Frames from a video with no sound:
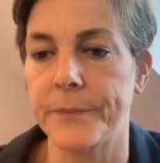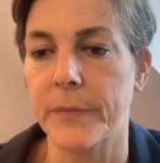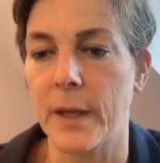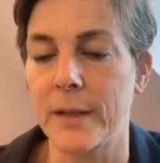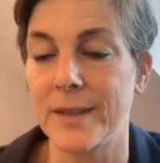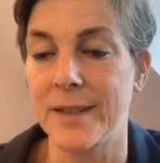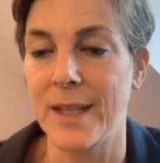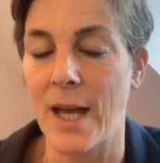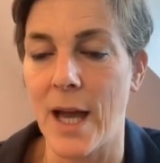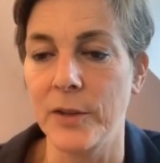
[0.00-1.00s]
is that
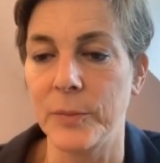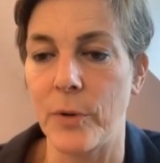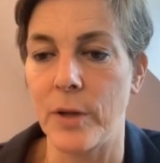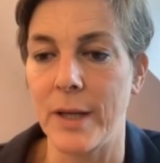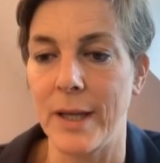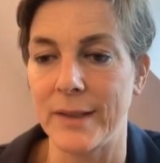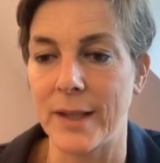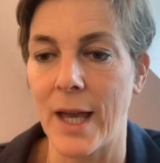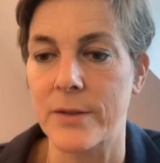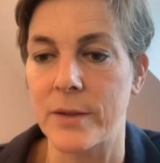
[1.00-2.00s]
the ice ball is
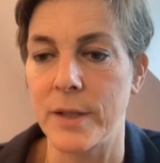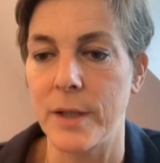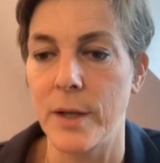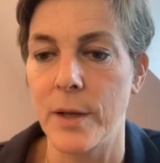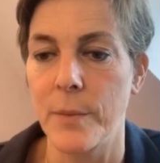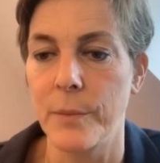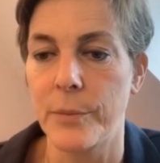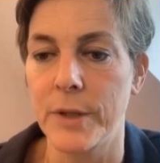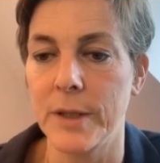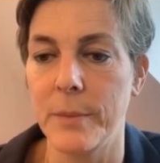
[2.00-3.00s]
actually
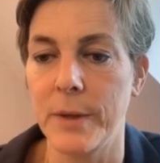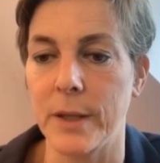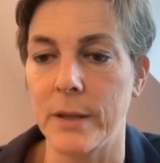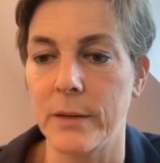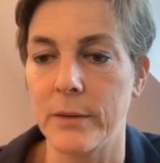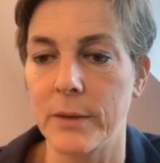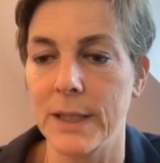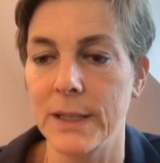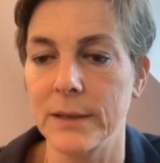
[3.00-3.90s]
pretty big, right?